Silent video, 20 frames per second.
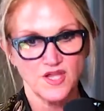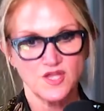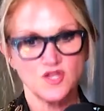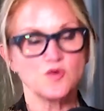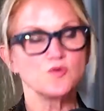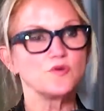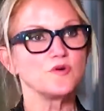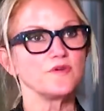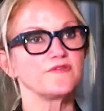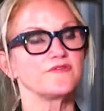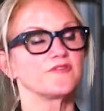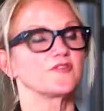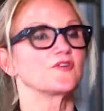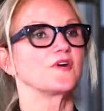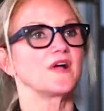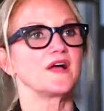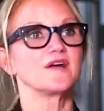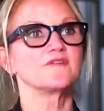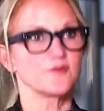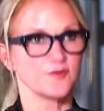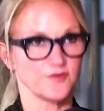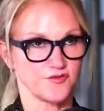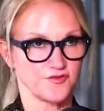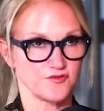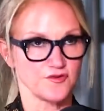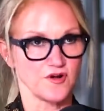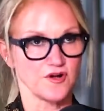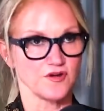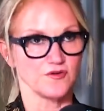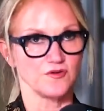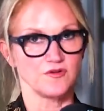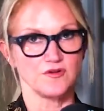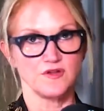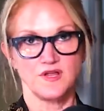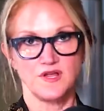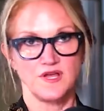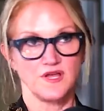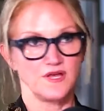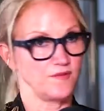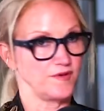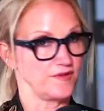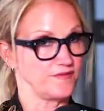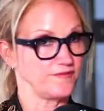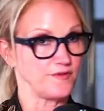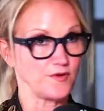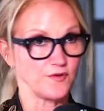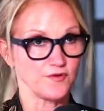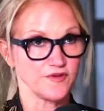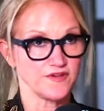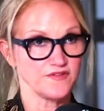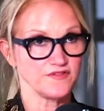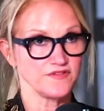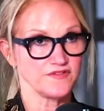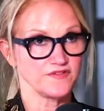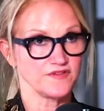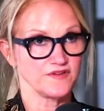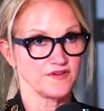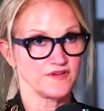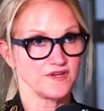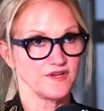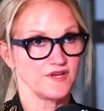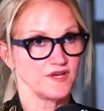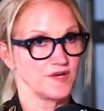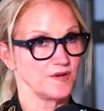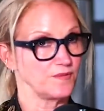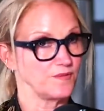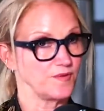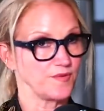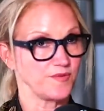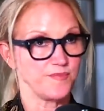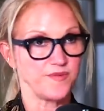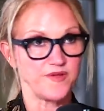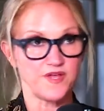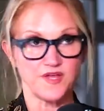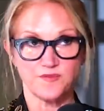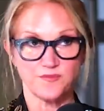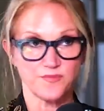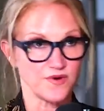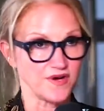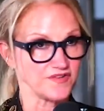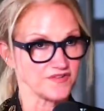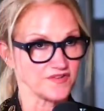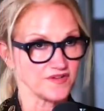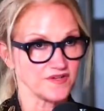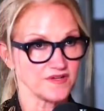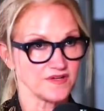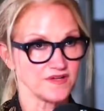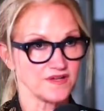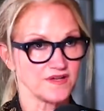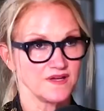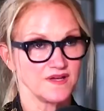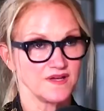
you will forever struggle with focus, with being present,